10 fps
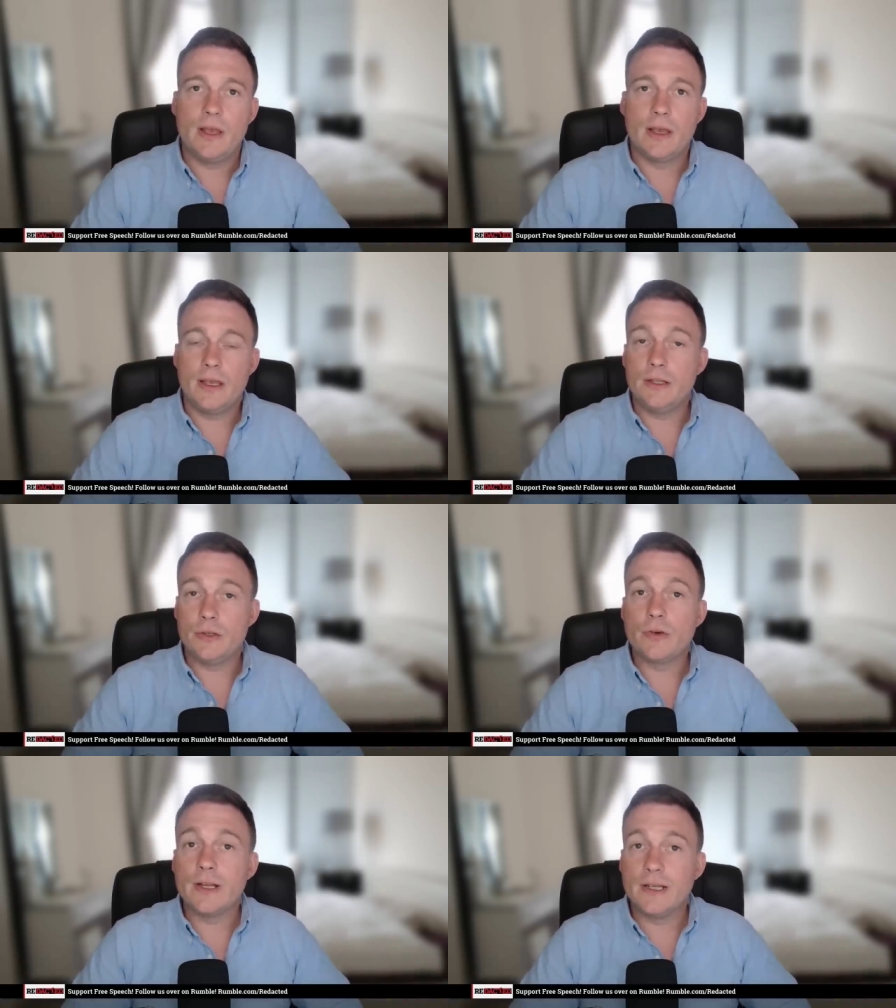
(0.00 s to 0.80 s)
uh, in
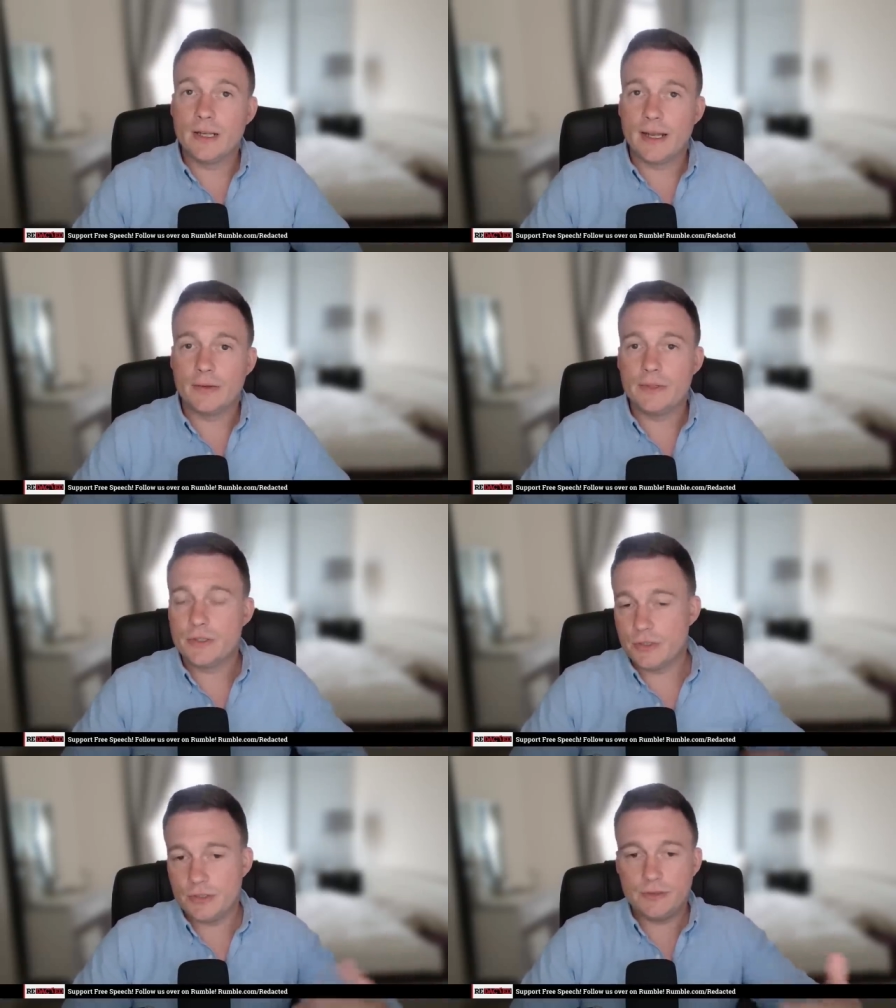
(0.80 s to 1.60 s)
Ukrainian
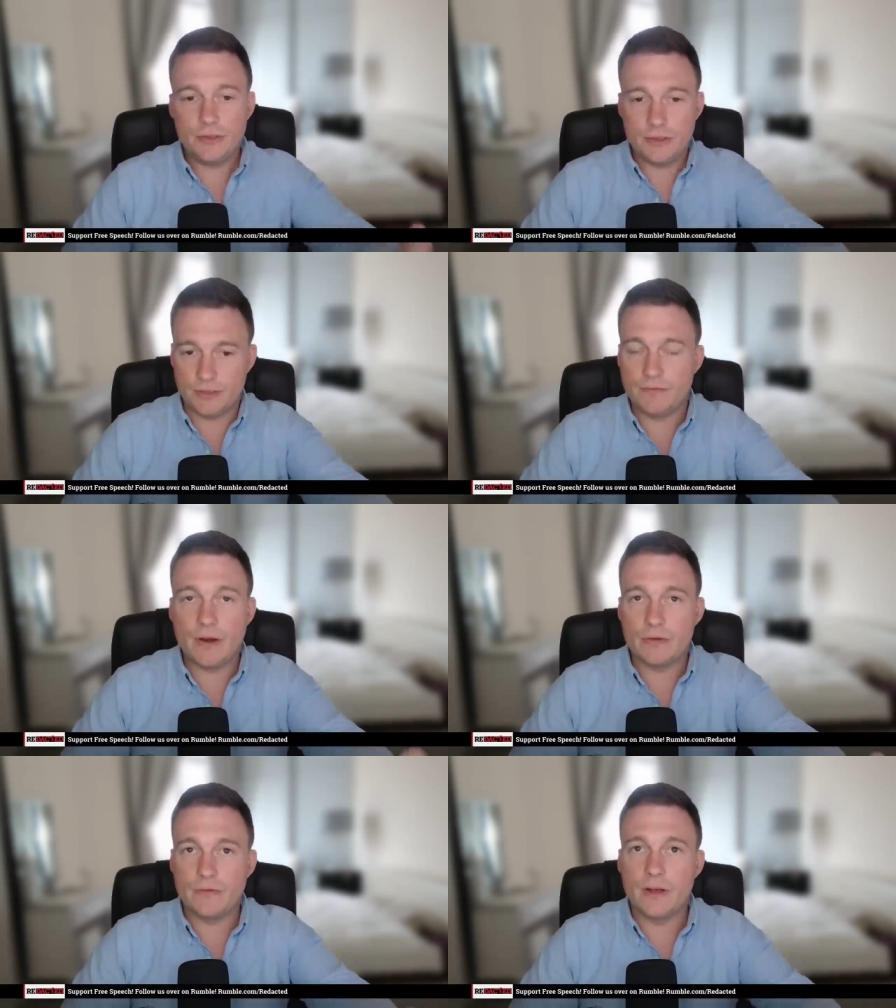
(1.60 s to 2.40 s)
language to just
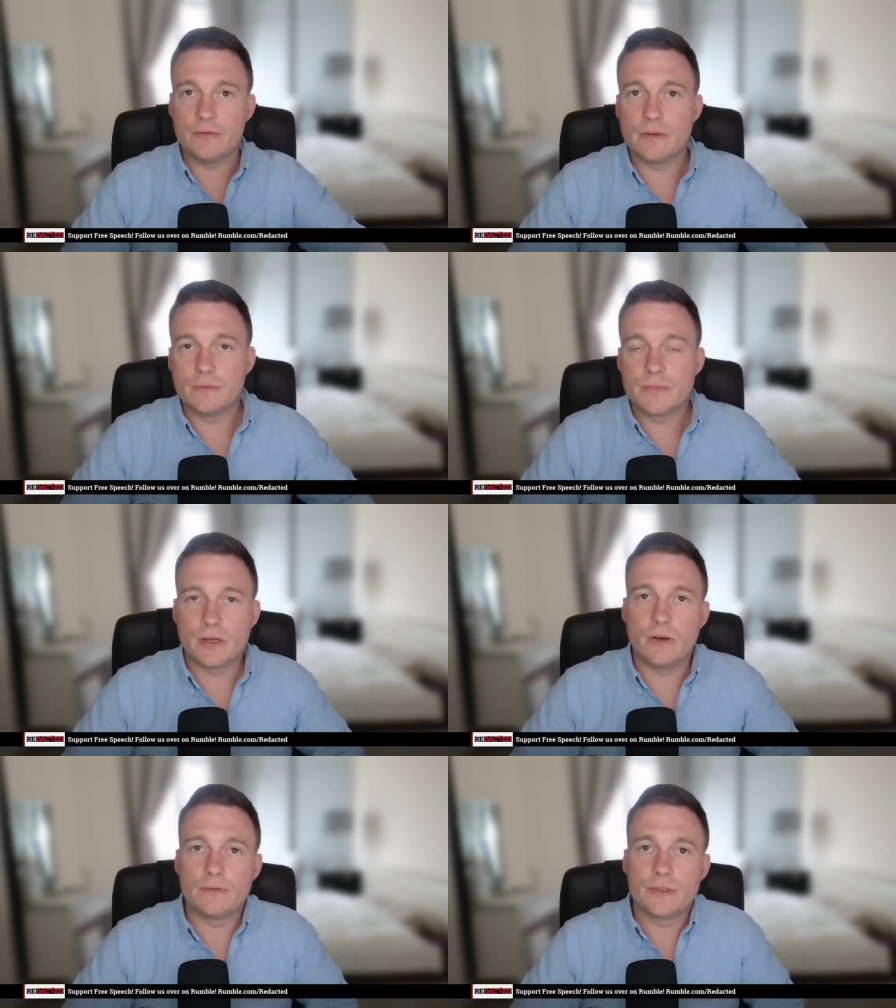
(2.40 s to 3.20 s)
verify for
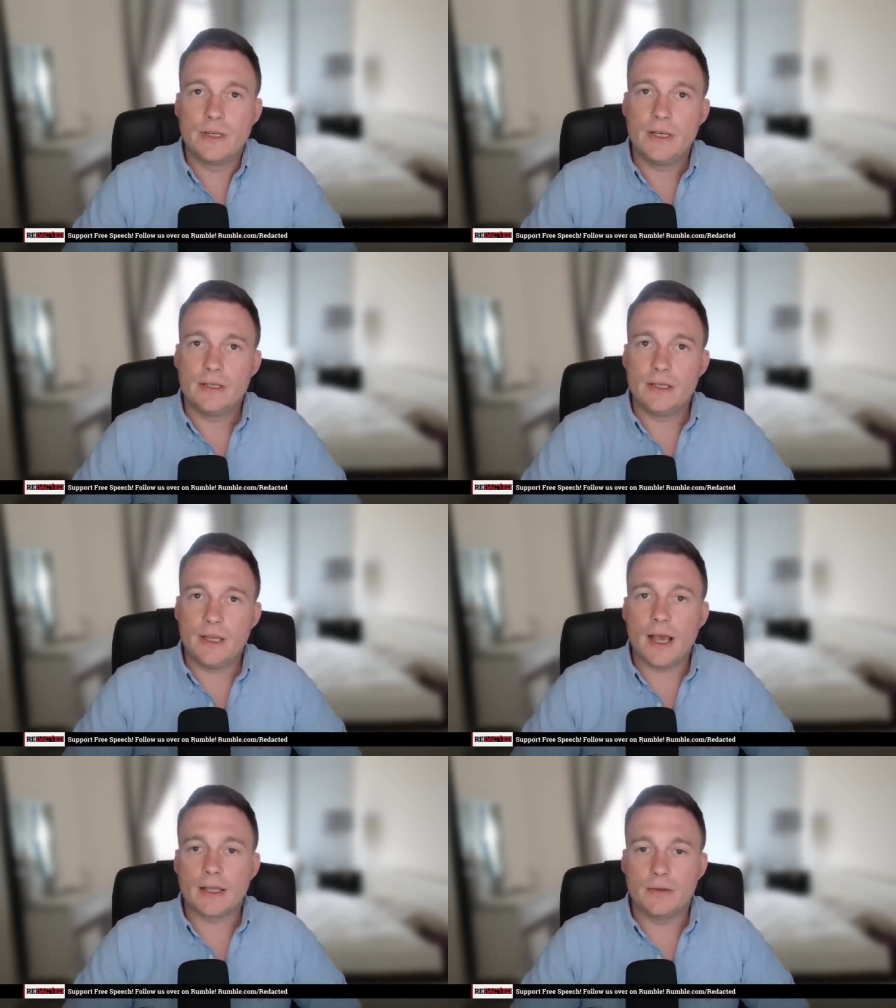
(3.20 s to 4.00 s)
themselves
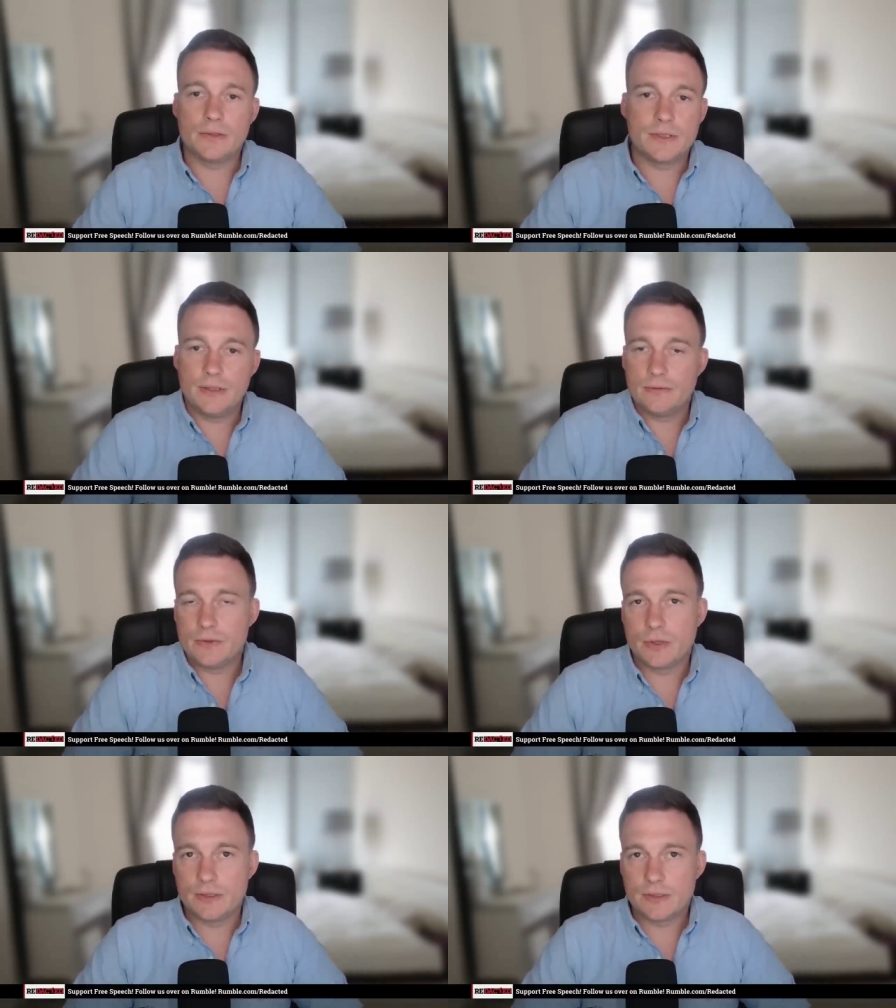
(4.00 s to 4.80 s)
the accuracy of
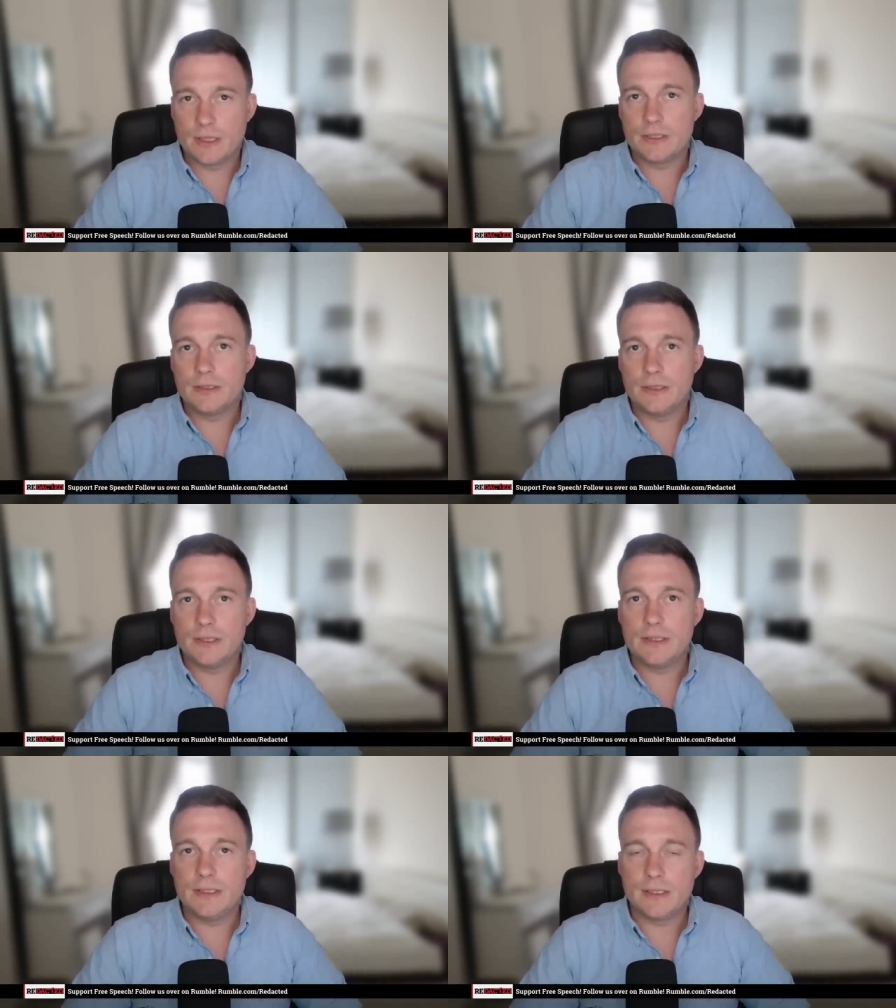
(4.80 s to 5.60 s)
the translation and
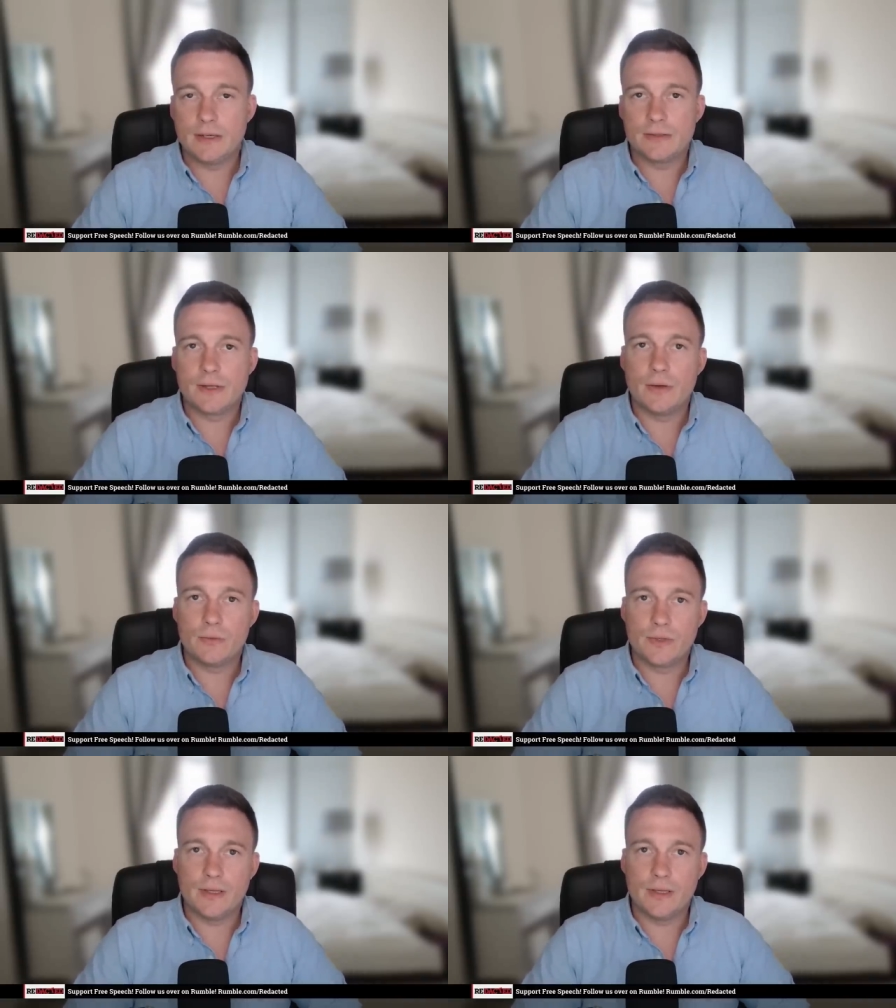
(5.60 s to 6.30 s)
the details held